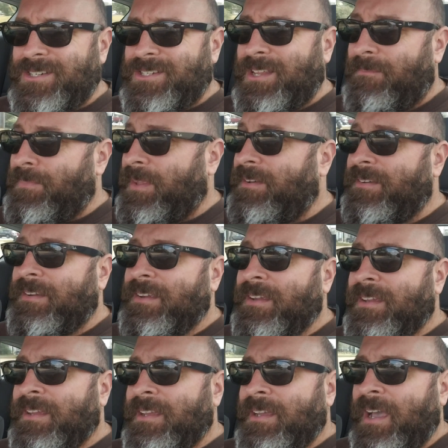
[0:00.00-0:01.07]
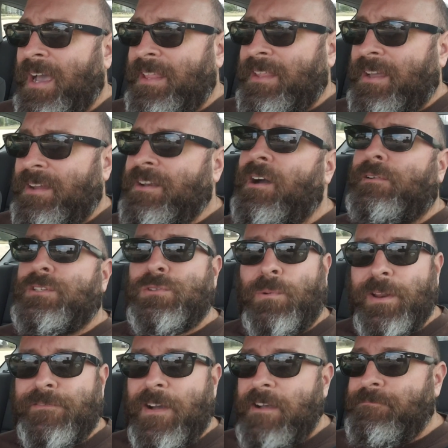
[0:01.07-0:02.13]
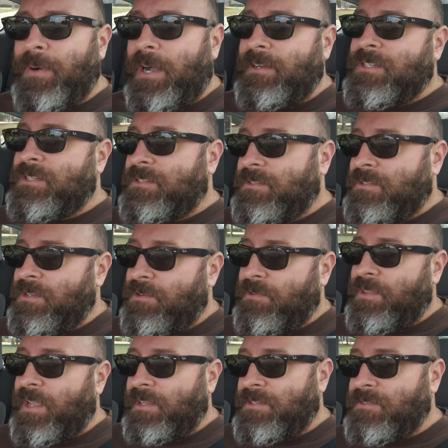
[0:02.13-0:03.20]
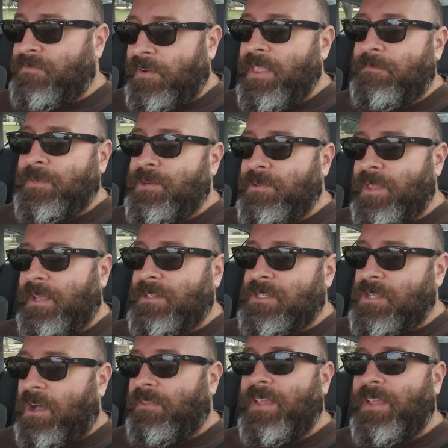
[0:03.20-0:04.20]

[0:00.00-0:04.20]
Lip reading: or something. And no, it's $25 to do for them to do the install,